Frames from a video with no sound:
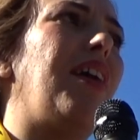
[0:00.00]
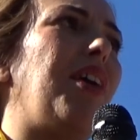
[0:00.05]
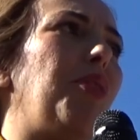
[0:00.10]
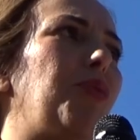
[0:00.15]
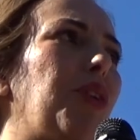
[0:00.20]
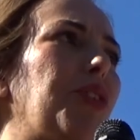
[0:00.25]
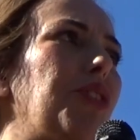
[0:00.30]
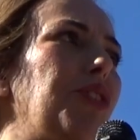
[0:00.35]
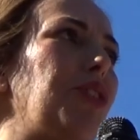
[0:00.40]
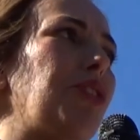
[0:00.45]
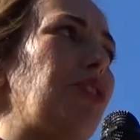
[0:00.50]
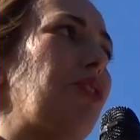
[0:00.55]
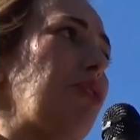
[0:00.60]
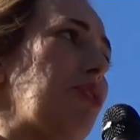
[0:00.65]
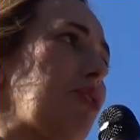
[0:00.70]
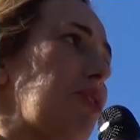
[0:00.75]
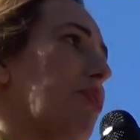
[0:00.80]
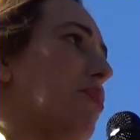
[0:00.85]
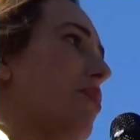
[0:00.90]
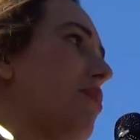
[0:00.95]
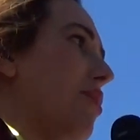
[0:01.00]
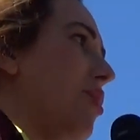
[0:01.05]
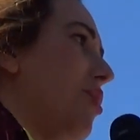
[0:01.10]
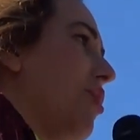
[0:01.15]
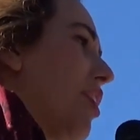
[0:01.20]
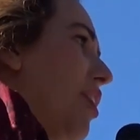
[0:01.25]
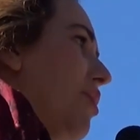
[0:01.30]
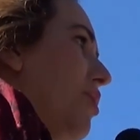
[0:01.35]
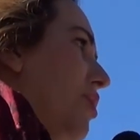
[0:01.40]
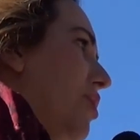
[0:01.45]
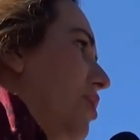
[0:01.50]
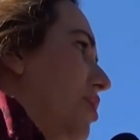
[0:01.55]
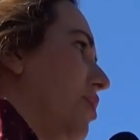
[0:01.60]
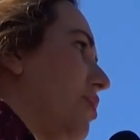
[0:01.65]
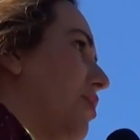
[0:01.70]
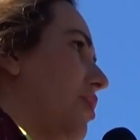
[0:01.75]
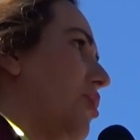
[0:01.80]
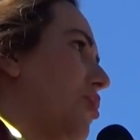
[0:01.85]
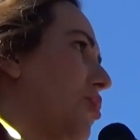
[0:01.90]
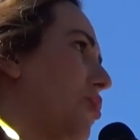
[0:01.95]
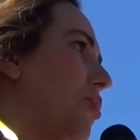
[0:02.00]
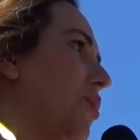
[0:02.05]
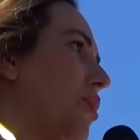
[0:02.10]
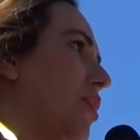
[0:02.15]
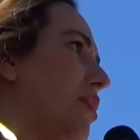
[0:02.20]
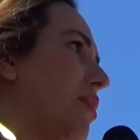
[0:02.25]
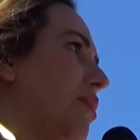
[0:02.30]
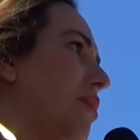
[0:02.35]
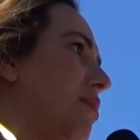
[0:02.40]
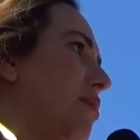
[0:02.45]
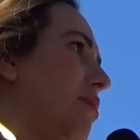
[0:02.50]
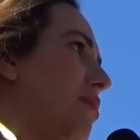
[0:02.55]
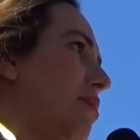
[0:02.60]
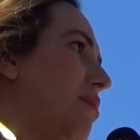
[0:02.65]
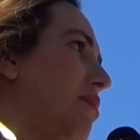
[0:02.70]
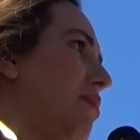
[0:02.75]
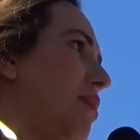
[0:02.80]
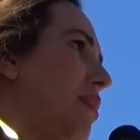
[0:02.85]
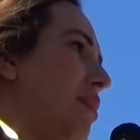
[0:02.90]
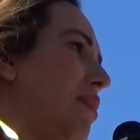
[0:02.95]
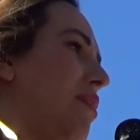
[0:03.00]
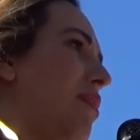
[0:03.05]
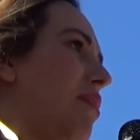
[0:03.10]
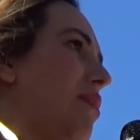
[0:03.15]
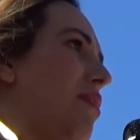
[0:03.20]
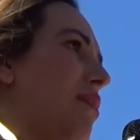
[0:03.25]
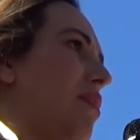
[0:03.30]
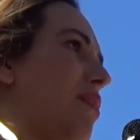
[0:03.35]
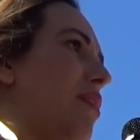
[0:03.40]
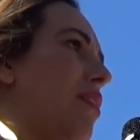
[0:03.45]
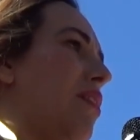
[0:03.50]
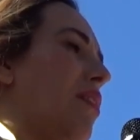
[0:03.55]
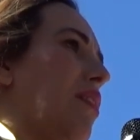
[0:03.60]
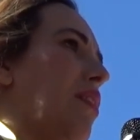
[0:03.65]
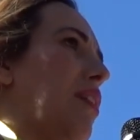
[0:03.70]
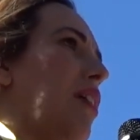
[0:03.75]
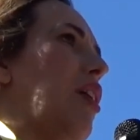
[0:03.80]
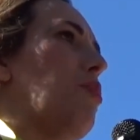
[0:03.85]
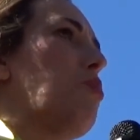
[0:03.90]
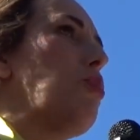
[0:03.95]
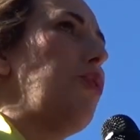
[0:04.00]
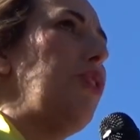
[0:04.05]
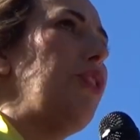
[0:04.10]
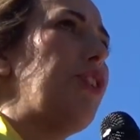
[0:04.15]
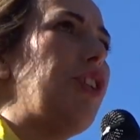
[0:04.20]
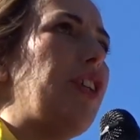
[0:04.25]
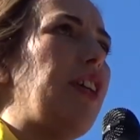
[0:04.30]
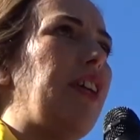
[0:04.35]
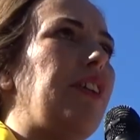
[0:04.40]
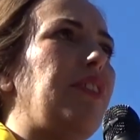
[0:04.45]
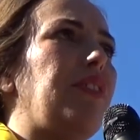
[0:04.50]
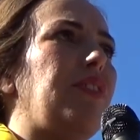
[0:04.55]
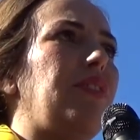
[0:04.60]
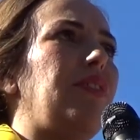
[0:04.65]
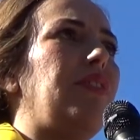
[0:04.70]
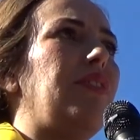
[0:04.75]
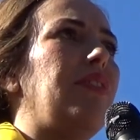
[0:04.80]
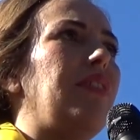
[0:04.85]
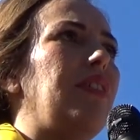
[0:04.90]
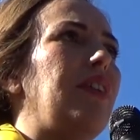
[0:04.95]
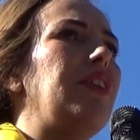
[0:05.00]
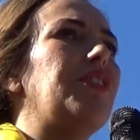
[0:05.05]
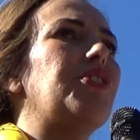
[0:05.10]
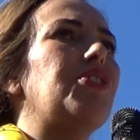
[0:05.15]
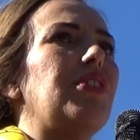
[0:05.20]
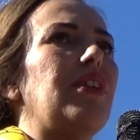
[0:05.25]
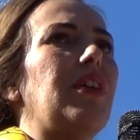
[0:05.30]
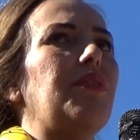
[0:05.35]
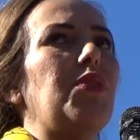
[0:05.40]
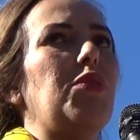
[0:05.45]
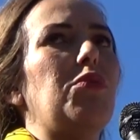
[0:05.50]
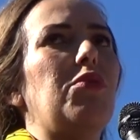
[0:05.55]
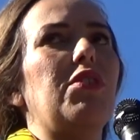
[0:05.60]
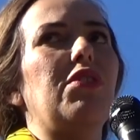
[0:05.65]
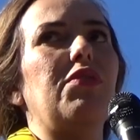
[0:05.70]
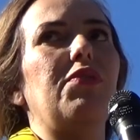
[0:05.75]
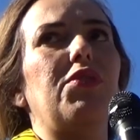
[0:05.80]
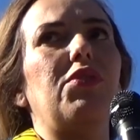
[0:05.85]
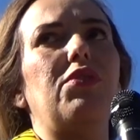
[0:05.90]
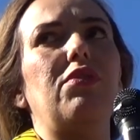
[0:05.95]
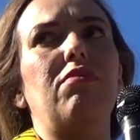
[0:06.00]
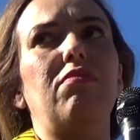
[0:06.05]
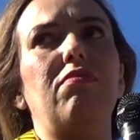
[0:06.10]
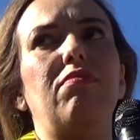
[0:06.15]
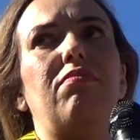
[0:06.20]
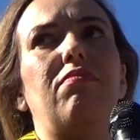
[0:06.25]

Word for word: I want you, you guys to know that Julian appreciates each and every one of you.